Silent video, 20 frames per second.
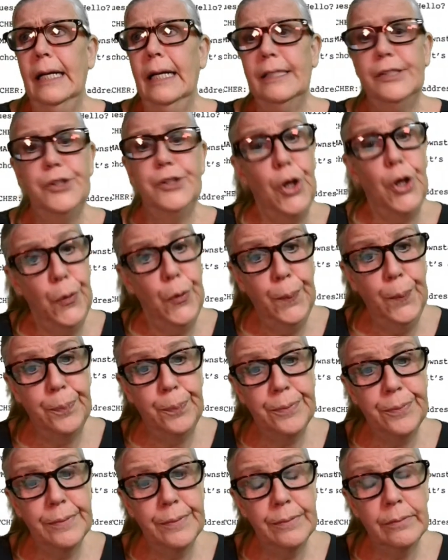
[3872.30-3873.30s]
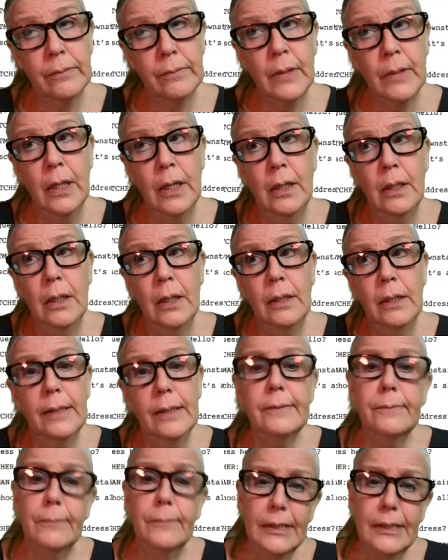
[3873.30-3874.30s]
So
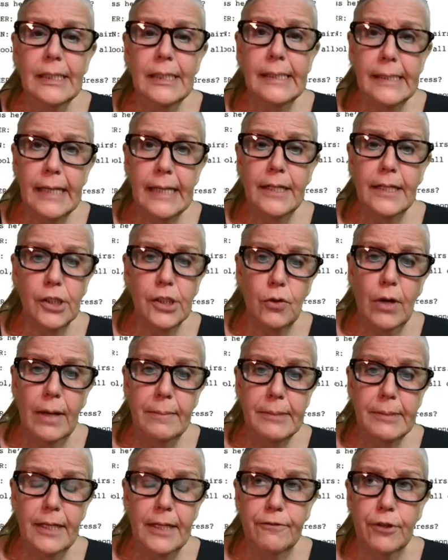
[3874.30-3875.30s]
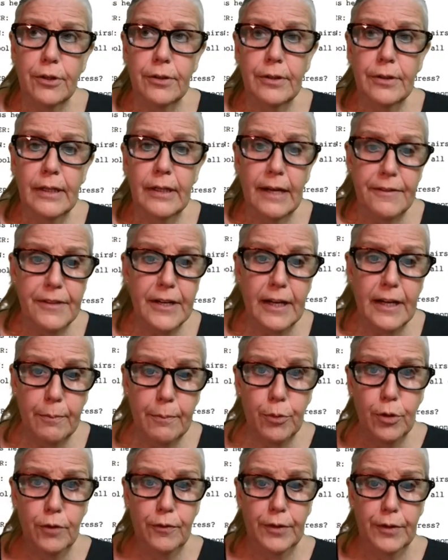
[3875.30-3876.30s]
one of the saddest crimes ever, and I think
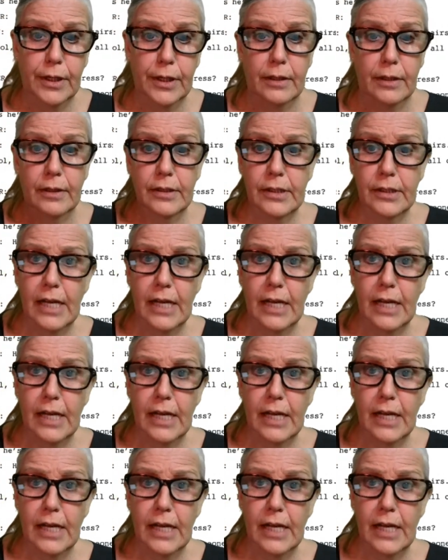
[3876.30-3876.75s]
I've proven it.